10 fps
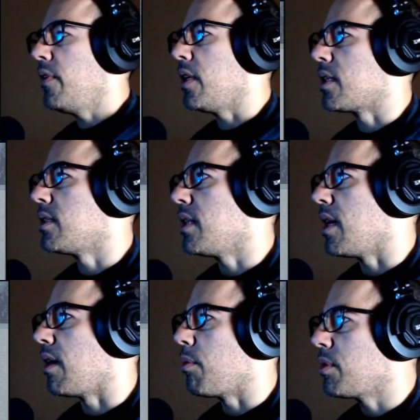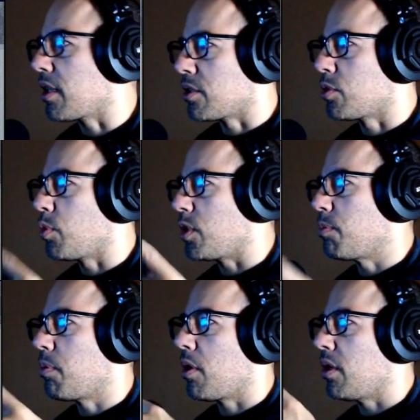down. I wish I could switch
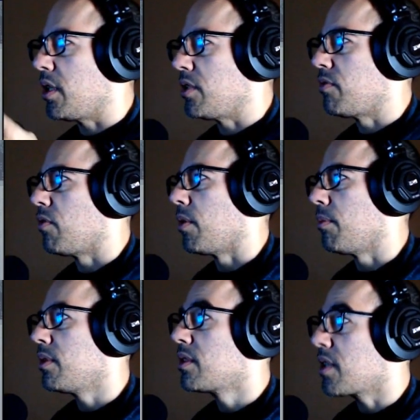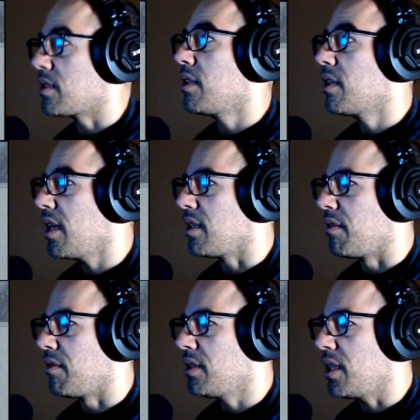parties for him. Scott's and Eric gained a level.
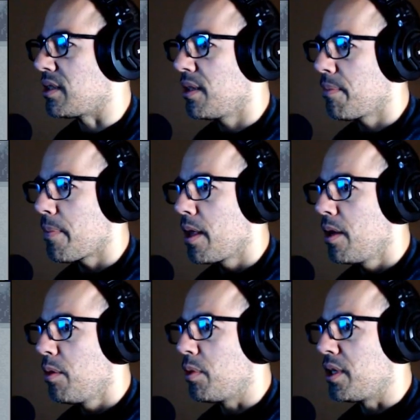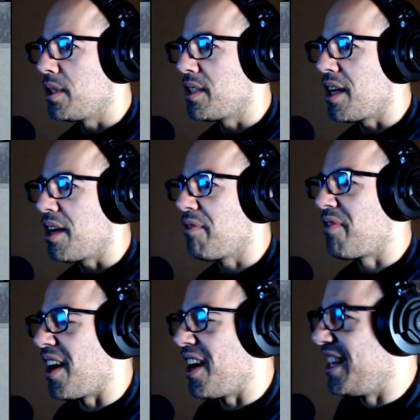Nice. When in doubt, fire dance. That's a